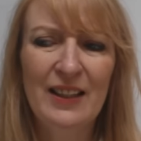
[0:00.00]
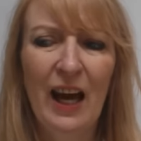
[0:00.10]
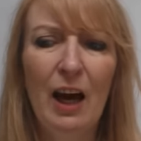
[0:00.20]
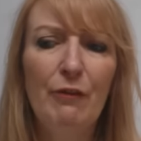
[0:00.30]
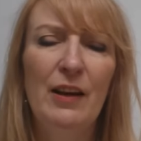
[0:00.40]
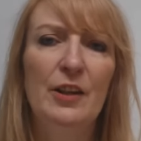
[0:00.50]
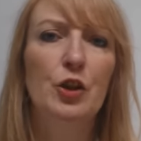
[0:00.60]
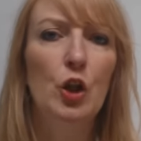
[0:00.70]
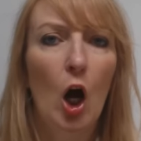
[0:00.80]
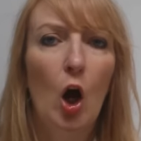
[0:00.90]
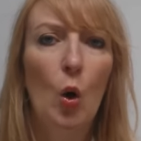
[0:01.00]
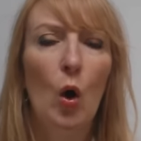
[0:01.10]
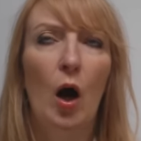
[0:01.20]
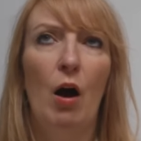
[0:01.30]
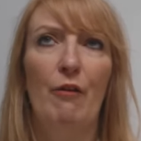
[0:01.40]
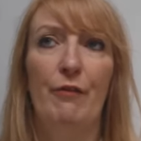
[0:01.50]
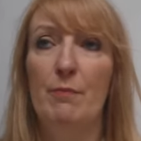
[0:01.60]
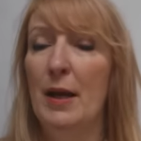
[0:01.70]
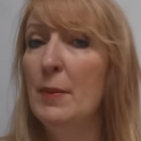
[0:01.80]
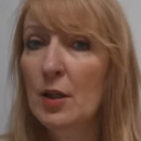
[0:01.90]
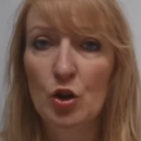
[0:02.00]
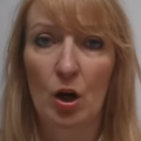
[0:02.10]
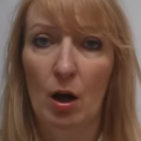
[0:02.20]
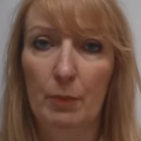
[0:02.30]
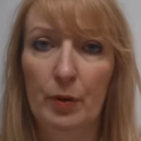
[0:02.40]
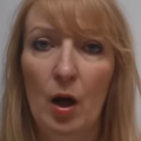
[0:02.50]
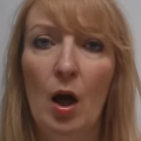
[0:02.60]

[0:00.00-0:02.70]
they have let go of maybe a job